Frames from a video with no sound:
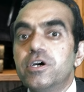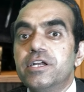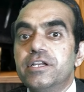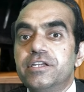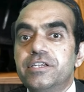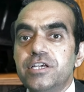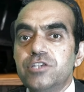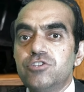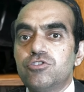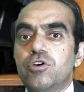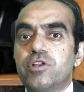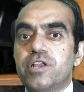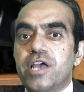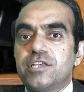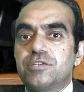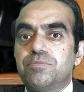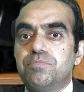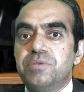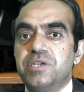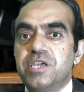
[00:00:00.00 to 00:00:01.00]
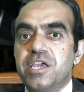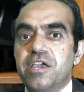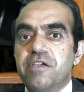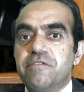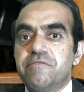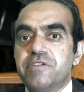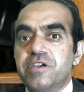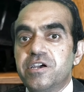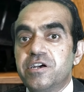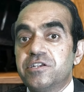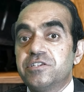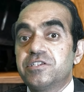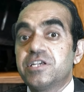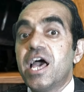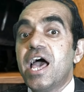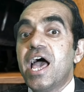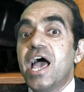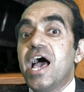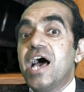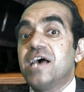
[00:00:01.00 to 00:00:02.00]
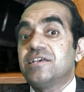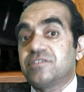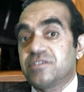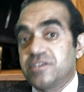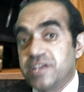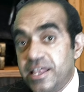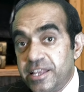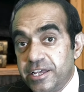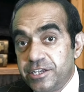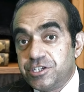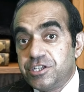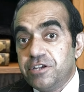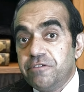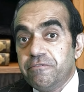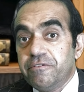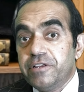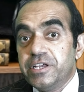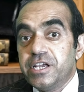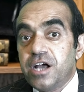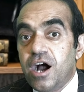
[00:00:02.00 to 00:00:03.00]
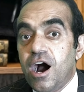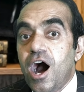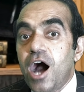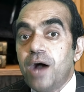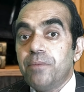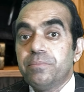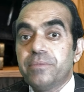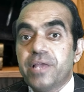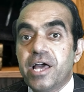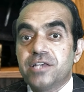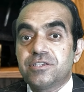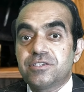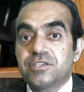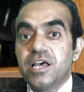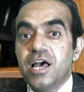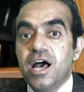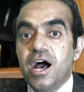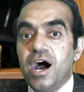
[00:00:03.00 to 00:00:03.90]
dishonest behaviors as relatively harmless,